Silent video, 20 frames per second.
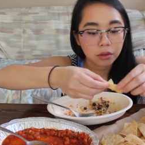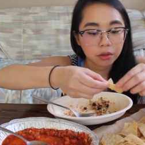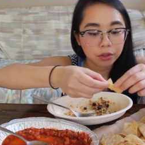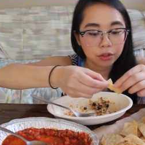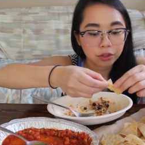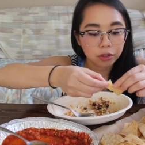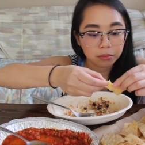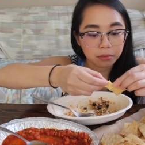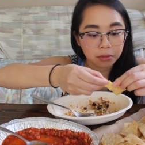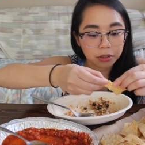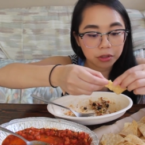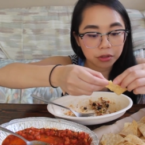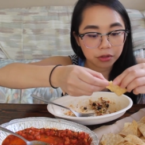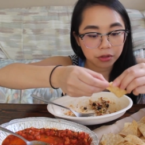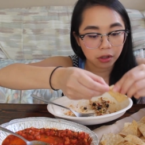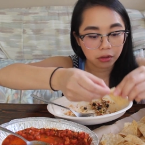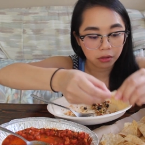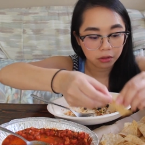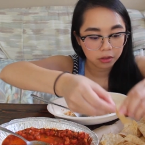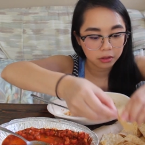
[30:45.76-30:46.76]
There's so much
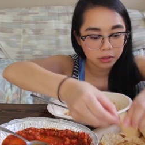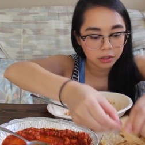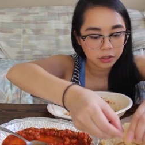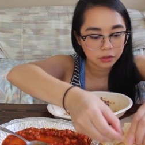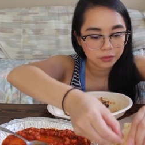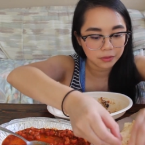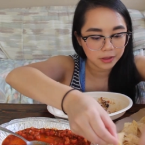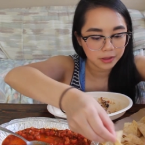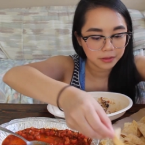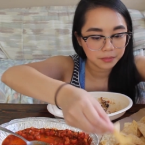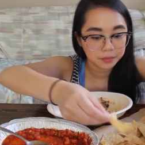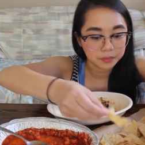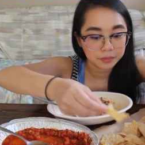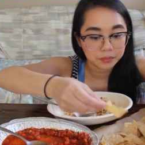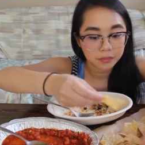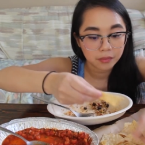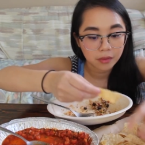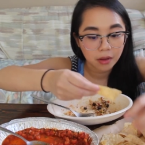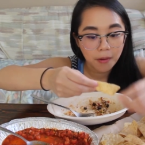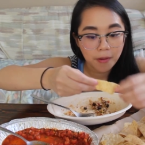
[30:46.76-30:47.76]
salt on this one.
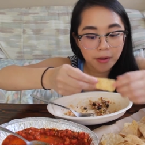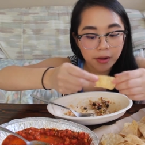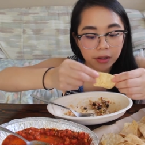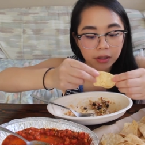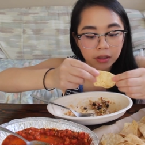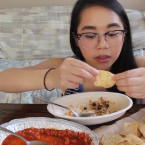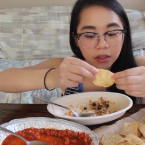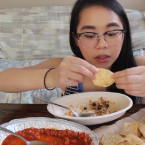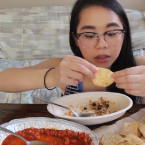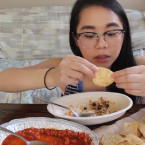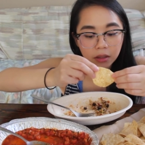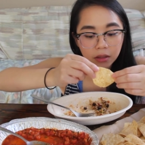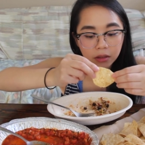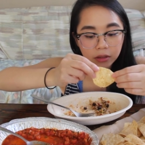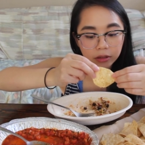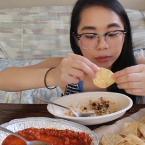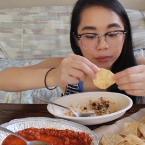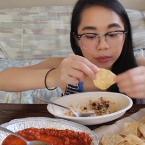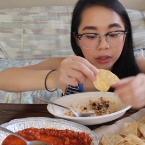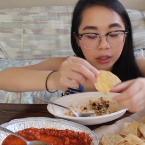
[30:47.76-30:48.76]

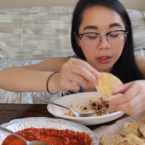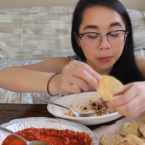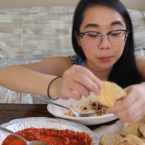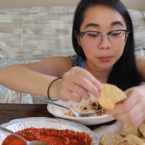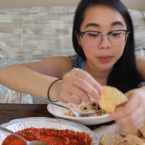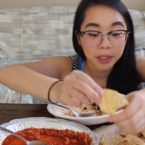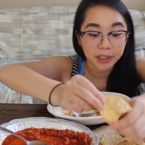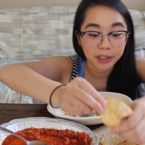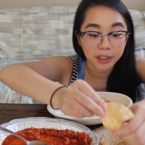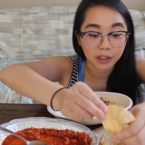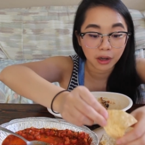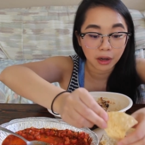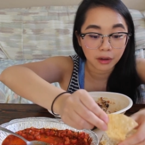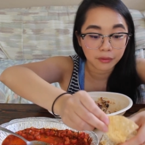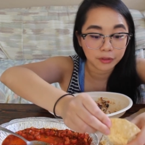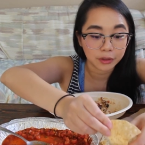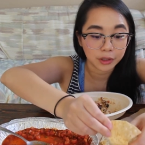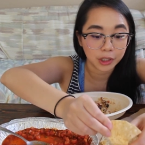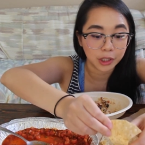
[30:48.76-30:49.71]
I'm gonna pick it off a